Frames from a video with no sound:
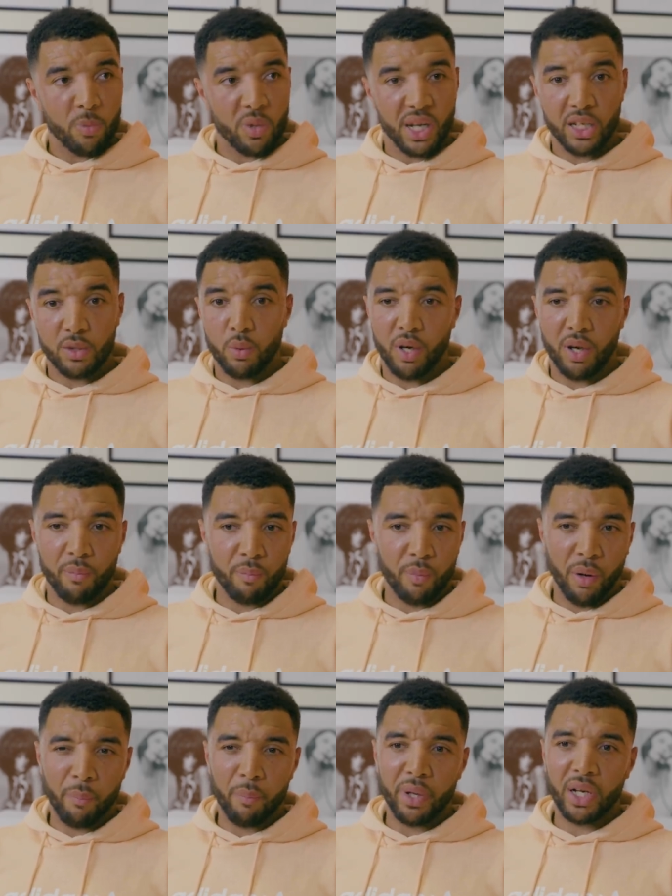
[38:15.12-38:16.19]
So that's why I'm
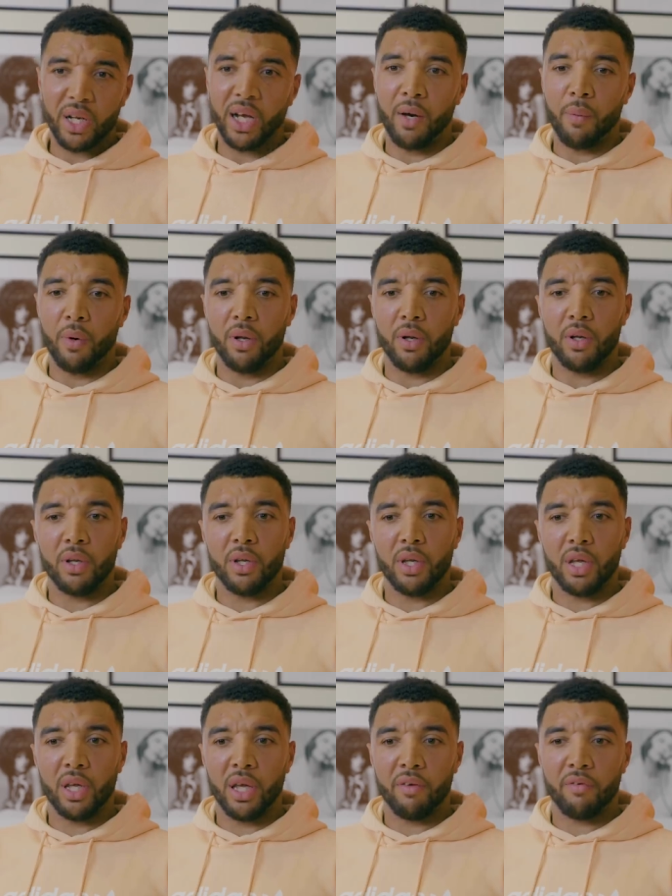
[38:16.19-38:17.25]
big now on,
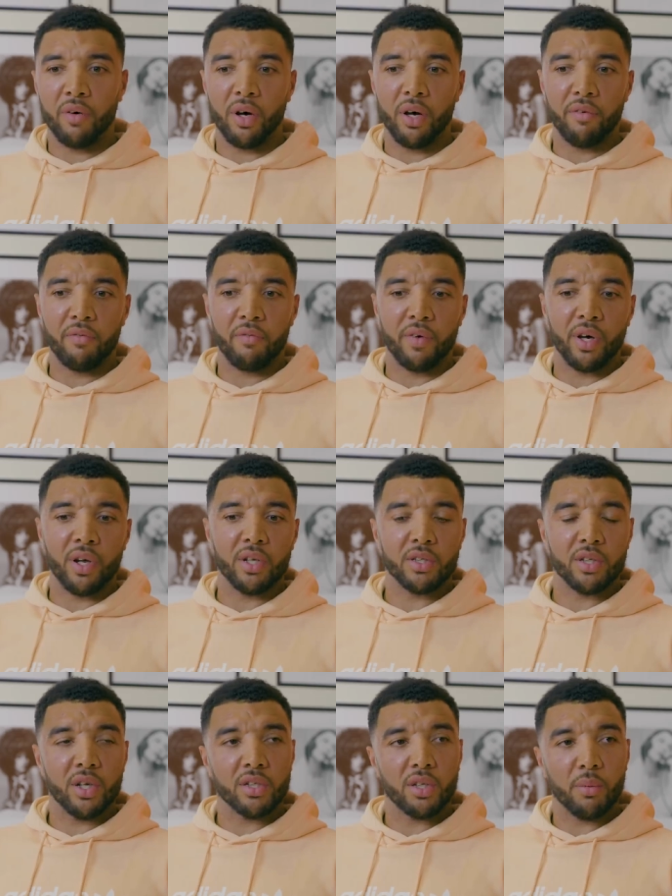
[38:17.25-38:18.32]
if I feel a
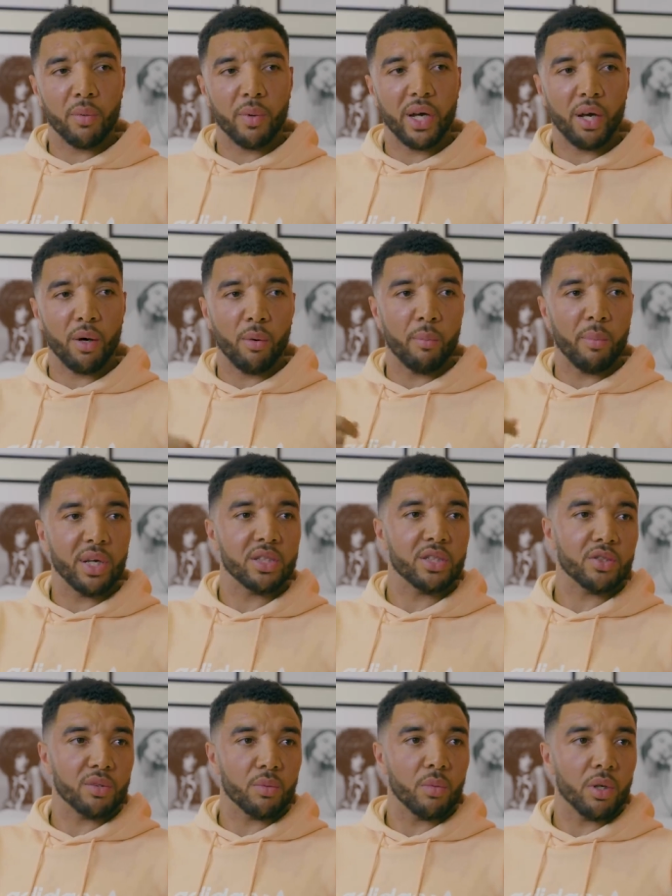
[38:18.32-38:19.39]
certain type of way, I will
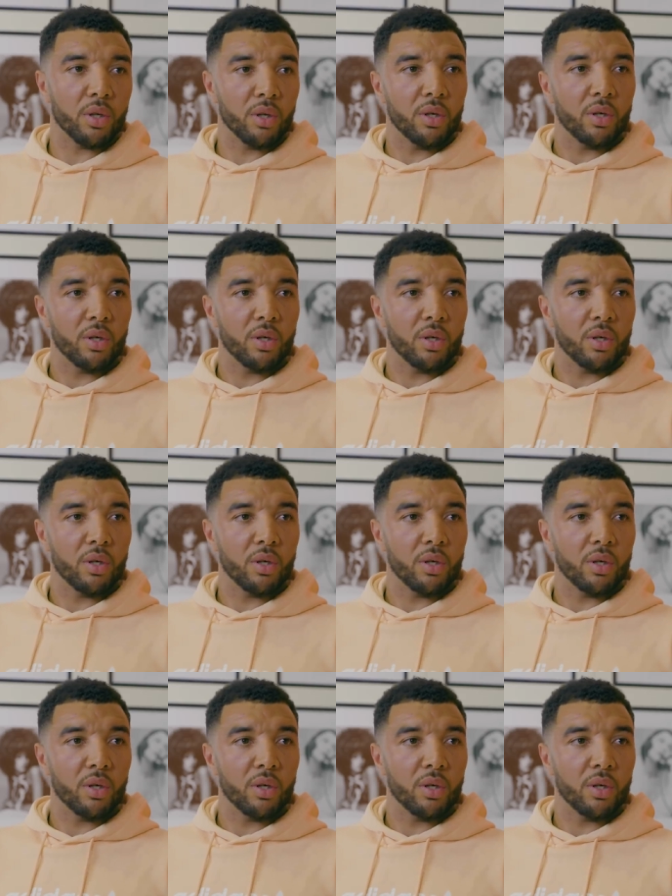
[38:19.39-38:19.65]
message someone.